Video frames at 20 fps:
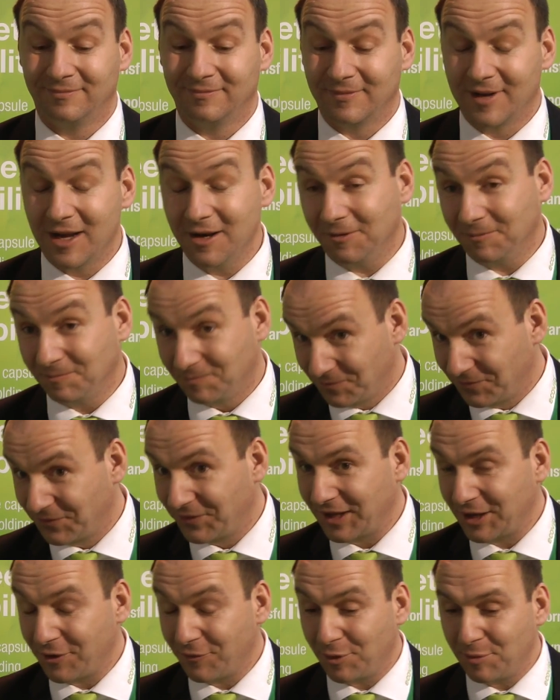Yeah,
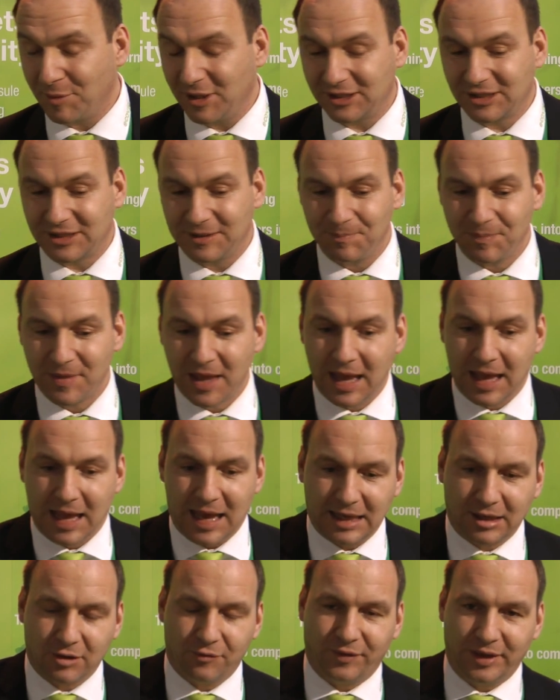thank you very much.
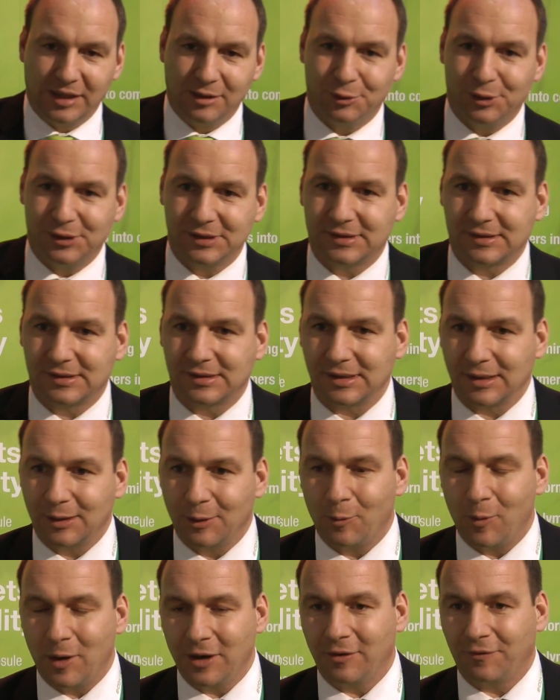Ecovo is
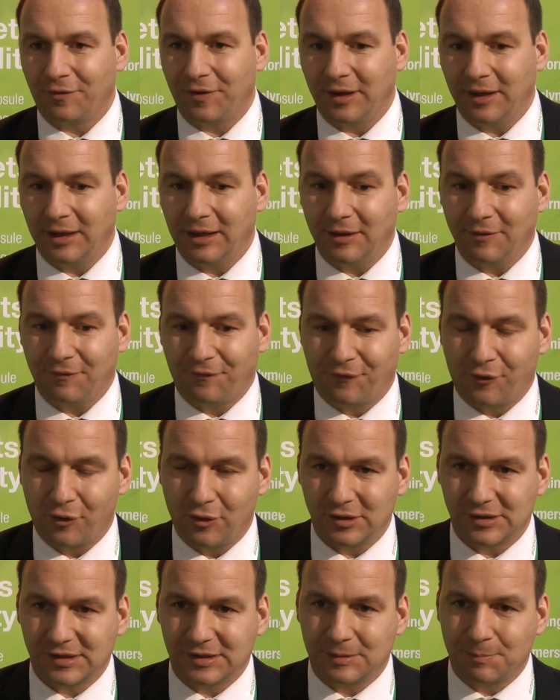one of the
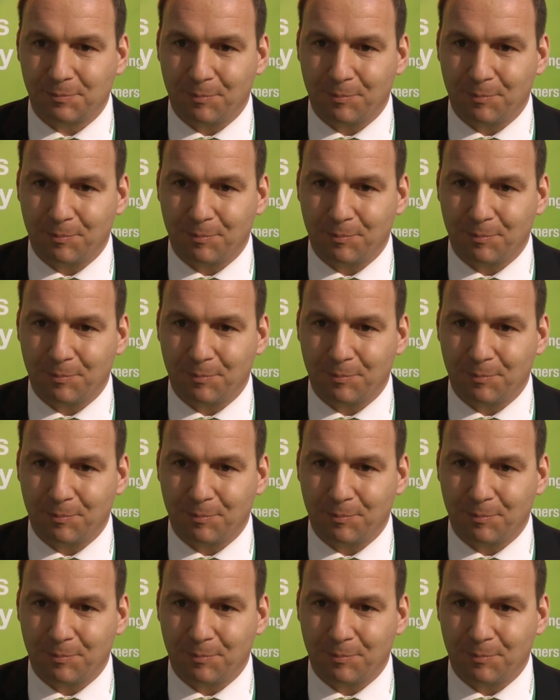first